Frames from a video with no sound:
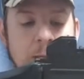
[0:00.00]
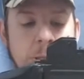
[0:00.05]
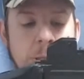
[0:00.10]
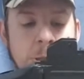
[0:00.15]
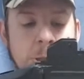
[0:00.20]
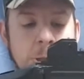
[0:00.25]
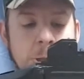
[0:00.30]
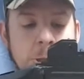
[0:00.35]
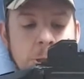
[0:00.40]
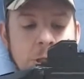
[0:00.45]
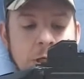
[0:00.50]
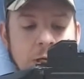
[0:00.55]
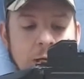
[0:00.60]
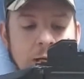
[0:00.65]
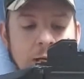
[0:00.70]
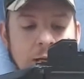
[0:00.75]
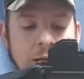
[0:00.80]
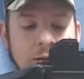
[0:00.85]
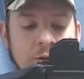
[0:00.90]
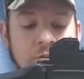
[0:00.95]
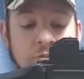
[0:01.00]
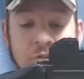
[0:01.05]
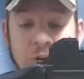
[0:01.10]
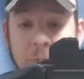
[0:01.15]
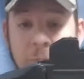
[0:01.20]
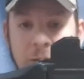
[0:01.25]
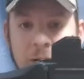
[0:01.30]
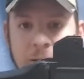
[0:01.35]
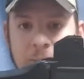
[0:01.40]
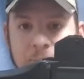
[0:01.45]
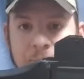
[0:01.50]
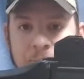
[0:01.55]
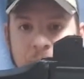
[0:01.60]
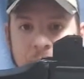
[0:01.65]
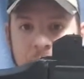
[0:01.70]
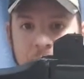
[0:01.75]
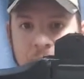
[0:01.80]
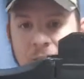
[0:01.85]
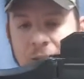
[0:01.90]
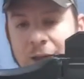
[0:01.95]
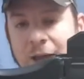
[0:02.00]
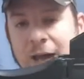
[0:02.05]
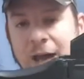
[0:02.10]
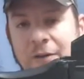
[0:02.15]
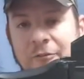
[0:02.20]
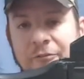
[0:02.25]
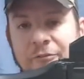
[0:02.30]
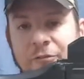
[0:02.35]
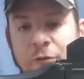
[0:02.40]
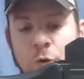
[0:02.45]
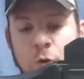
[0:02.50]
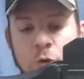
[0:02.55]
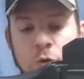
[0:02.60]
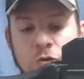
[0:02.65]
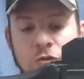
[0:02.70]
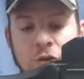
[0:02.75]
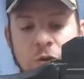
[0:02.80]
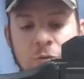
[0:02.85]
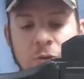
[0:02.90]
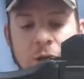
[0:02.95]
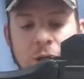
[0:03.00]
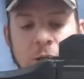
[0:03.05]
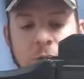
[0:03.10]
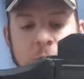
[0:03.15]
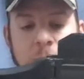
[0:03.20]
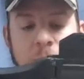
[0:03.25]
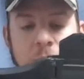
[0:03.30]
uh, click, semi, and full auto down at the